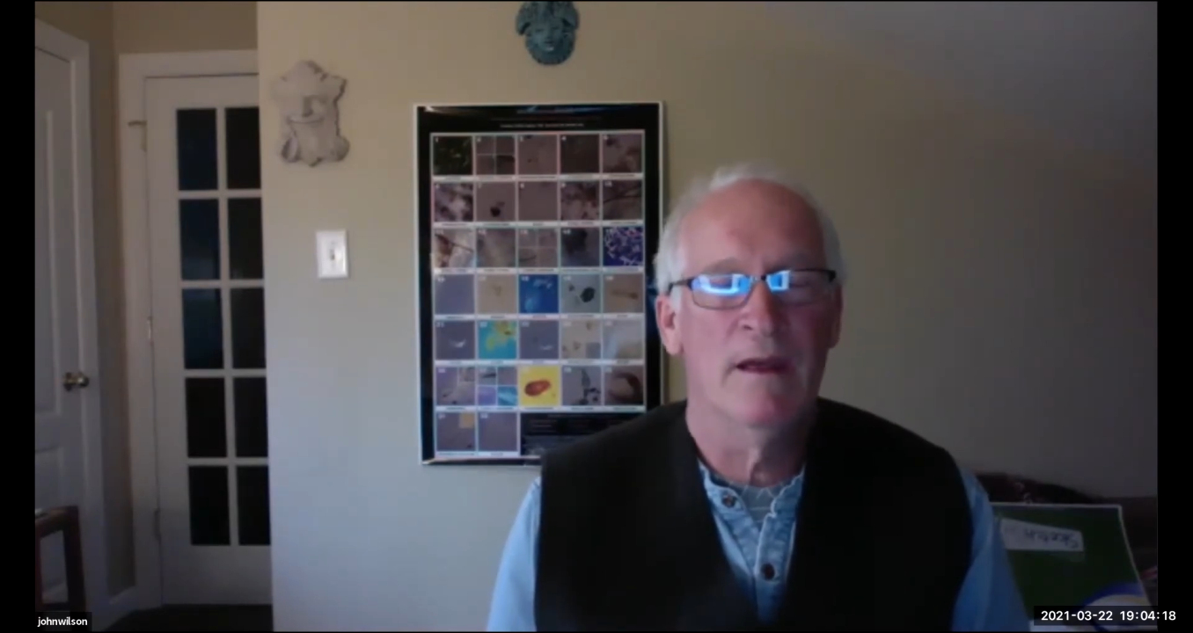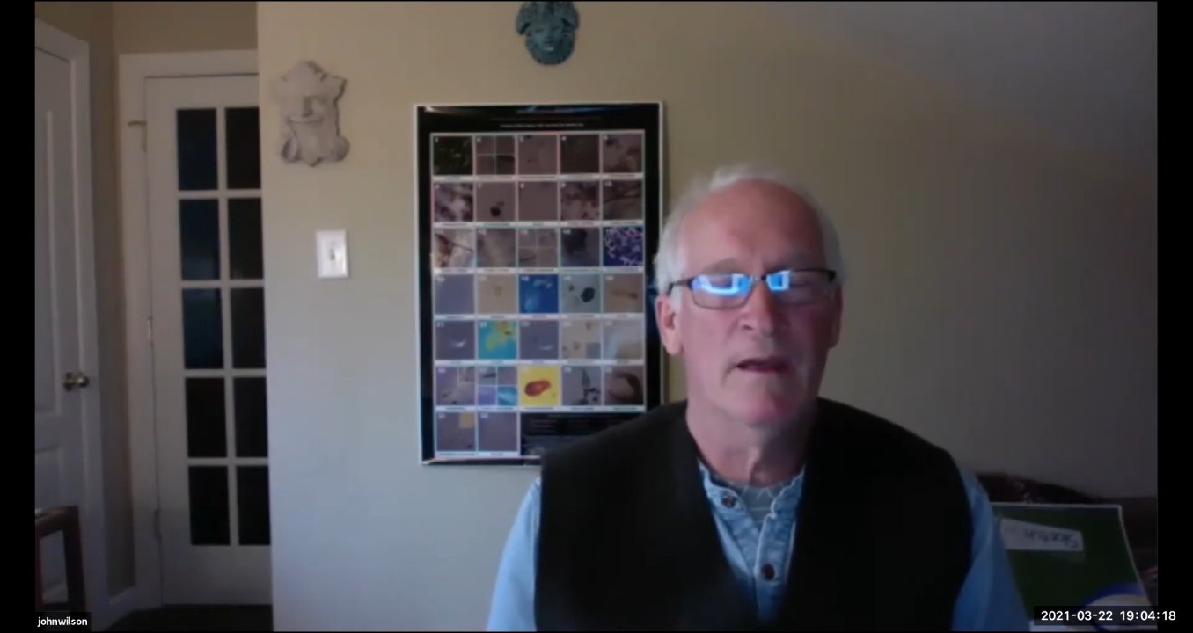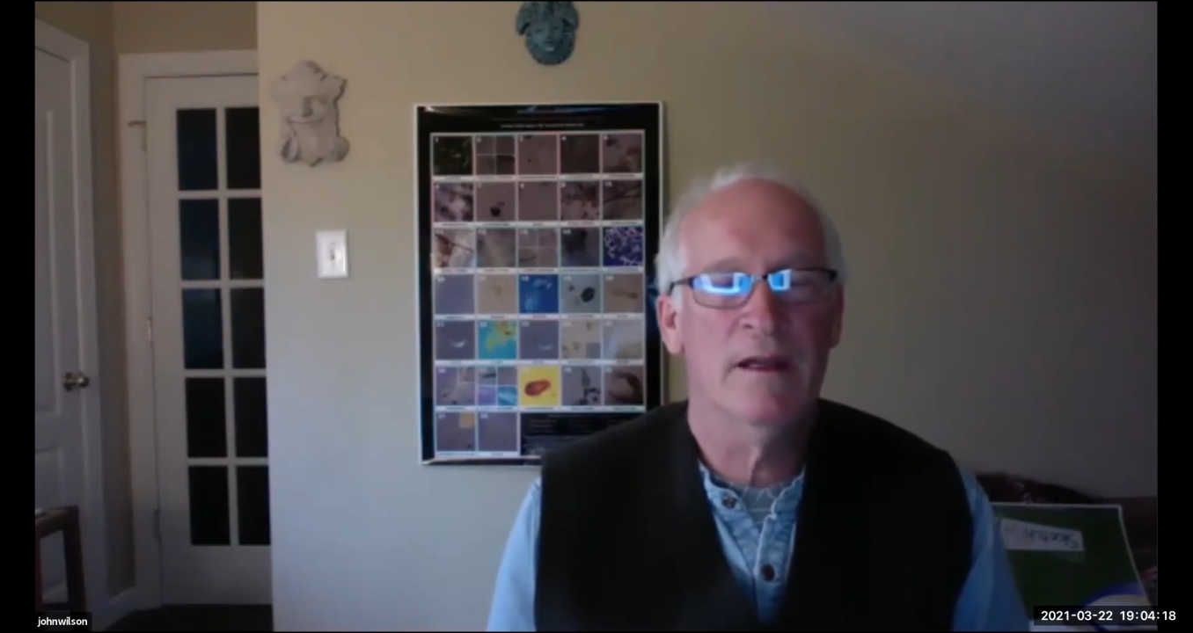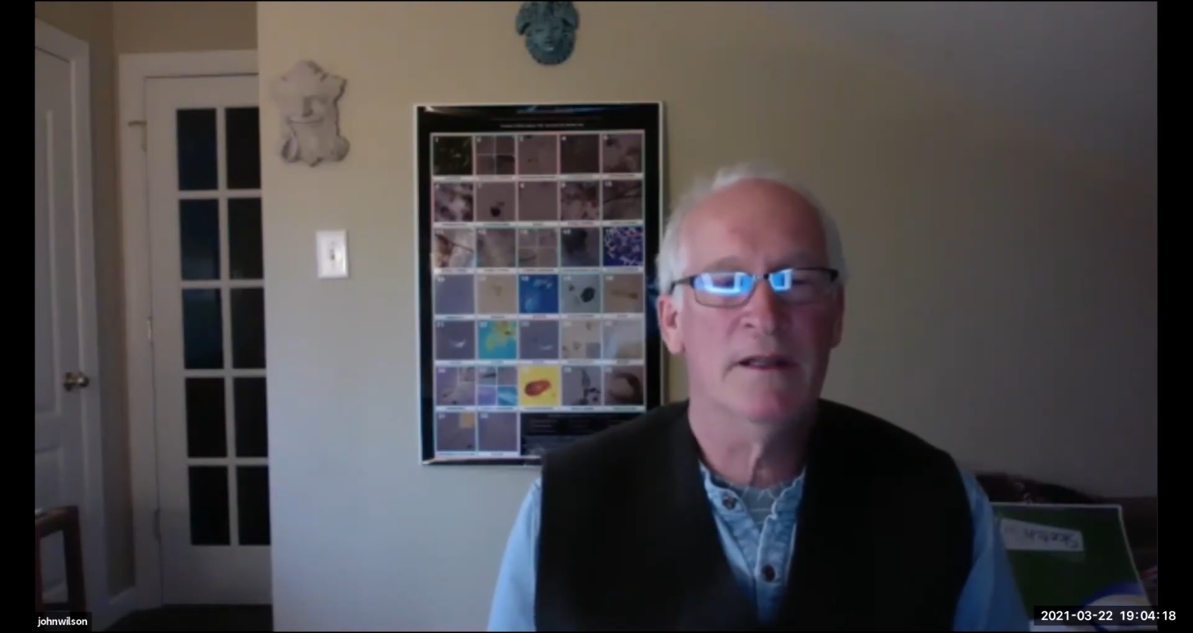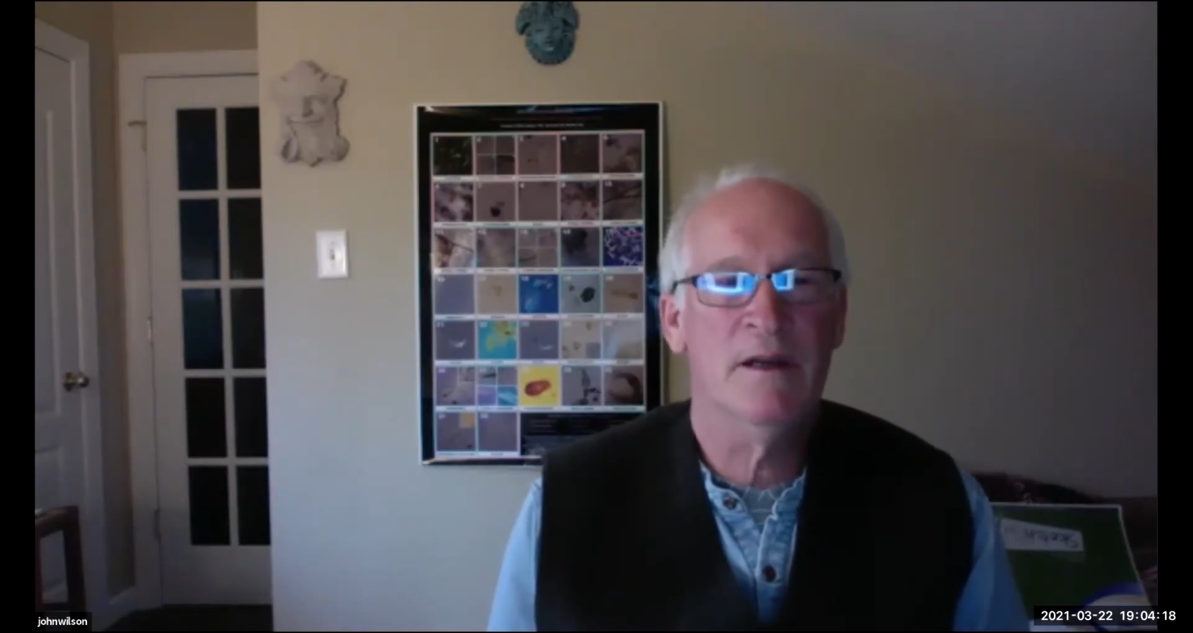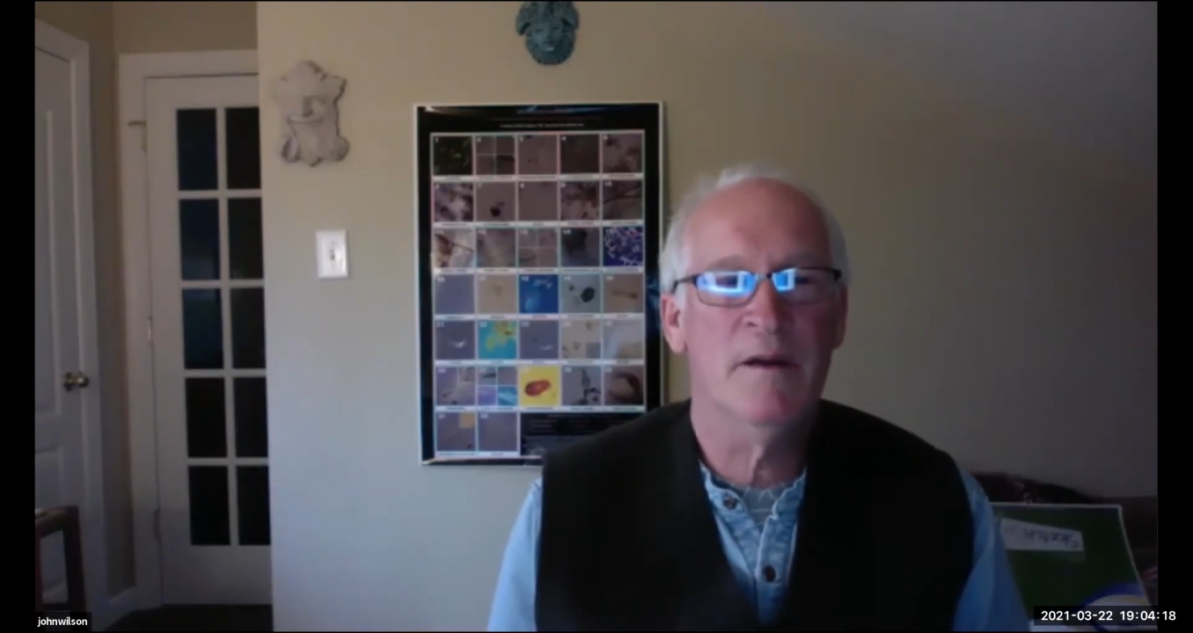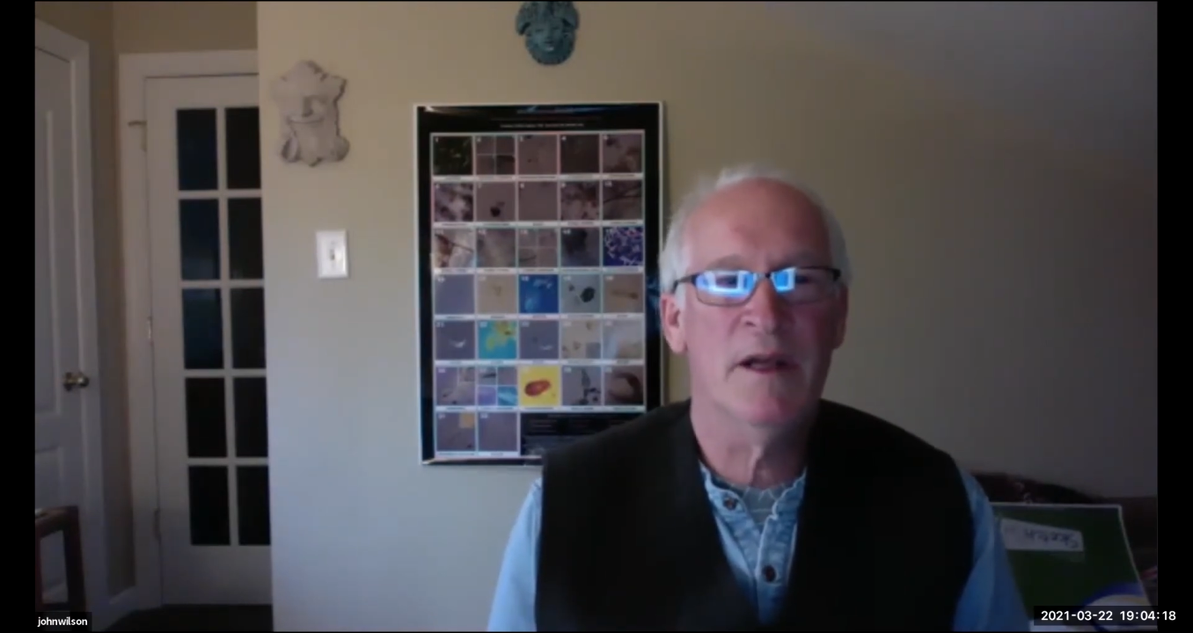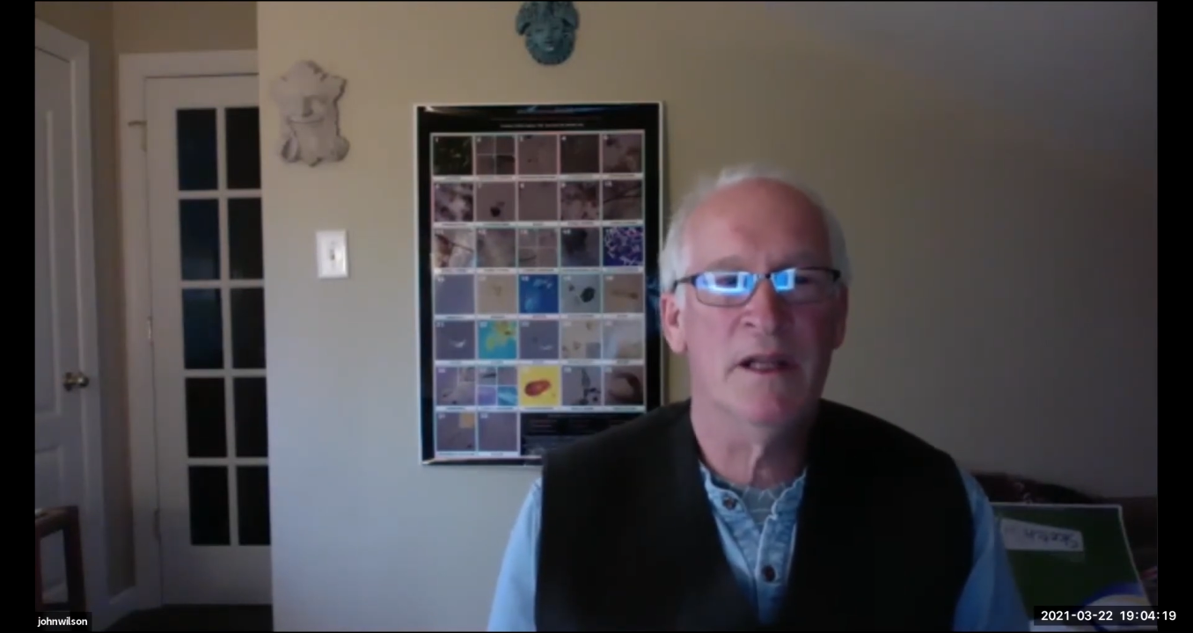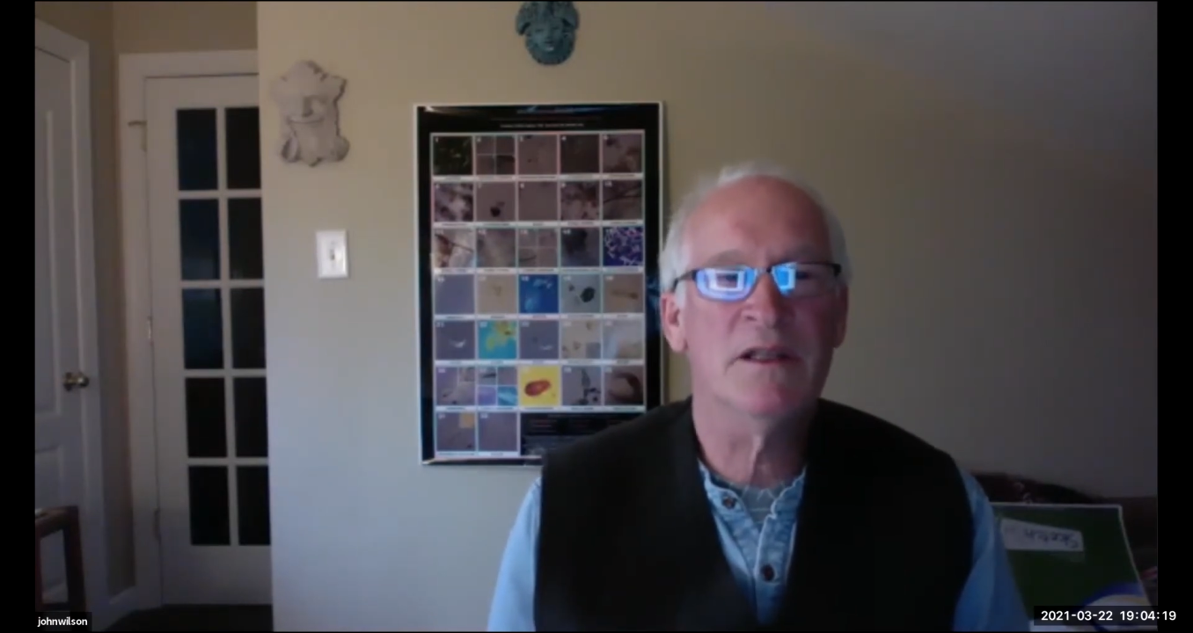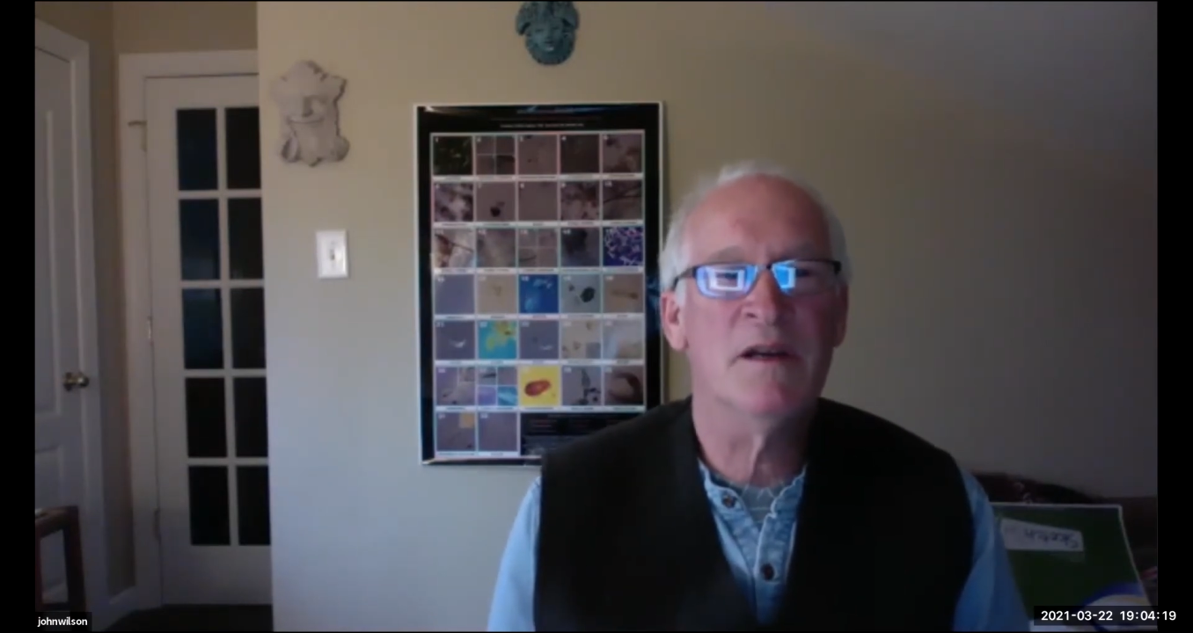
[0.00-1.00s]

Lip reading: It's an